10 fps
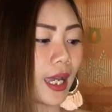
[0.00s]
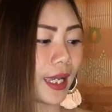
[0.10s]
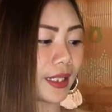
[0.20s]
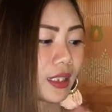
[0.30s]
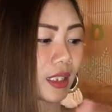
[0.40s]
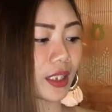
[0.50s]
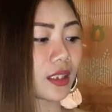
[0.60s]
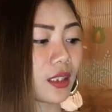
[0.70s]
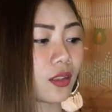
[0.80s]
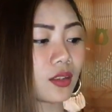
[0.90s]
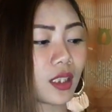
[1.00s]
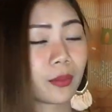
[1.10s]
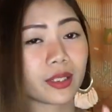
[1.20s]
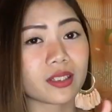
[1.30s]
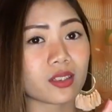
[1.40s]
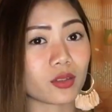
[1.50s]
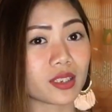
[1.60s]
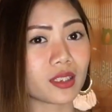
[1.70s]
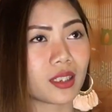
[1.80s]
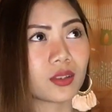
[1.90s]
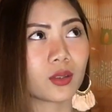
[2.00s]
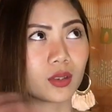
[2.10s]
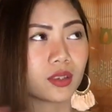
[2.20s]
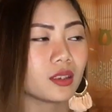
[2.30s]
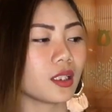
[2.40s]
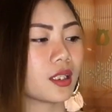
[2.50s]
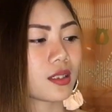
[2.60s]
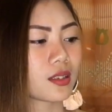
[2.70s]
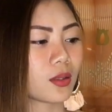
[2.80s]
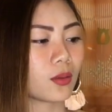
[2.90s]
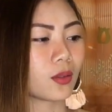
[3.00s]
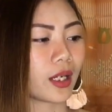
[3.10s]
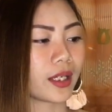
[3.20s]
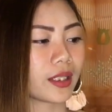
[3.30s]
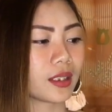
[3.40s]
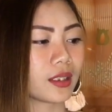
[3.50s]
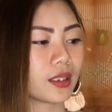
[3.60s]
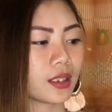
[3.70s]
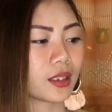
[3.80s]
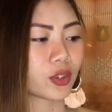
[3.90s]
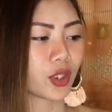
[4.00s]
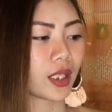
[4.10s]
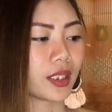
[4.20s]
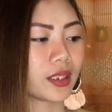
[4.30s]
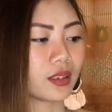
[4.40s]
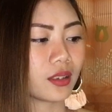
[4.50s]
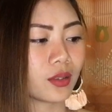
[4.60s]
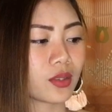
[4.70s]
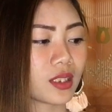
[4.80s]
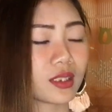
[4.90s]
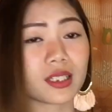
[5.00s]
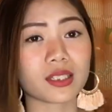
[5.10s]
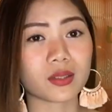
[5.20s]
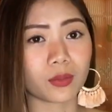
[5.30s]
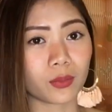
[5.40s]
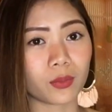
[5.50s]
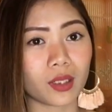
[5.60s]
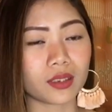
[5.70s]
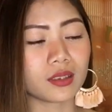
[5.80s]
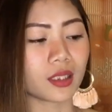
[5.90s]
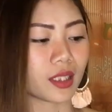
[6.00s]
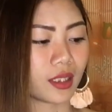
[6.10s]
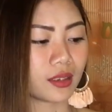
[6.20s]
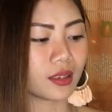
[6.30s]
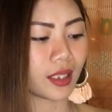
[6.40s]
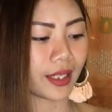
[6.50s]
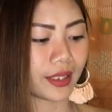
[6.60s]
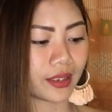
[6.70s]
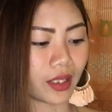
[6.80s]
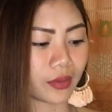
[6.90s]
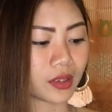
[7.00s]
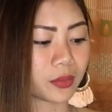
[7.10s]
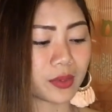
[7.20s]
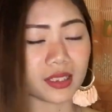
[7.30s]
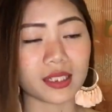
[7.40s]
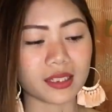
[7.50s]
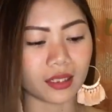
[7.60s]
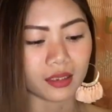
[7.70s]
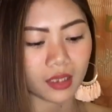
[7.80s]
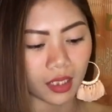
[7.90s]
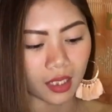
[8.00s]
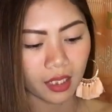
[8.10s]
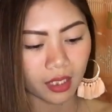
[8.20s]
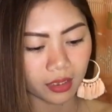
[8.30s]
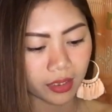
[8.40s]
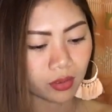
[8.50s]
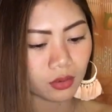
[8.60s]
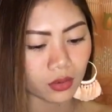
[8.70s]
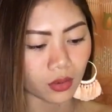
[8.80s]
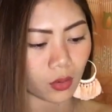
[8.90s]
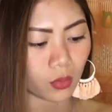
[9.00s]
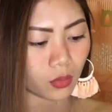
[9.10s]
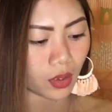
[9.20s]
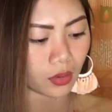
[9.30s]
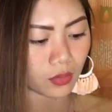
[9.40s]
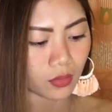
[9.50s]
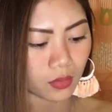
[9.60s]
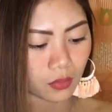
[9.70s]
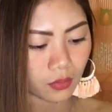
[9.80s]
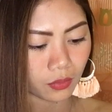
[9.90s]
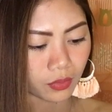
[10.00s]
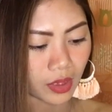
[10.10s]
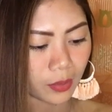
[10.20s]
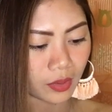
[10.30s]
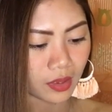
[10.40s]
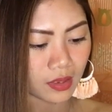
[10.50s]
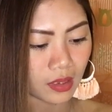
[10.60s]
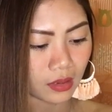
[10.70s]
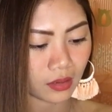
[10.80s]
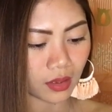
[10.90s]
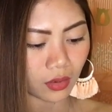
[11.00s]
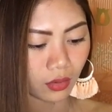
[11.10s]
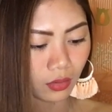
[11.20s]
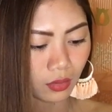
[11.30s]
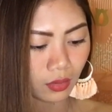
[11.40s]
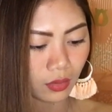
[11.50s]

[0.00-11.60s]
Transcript: and then nakita ko na may store sila doon, so I tried using this one again, and I really miss the scent. And I don't know anong name ng scent nito.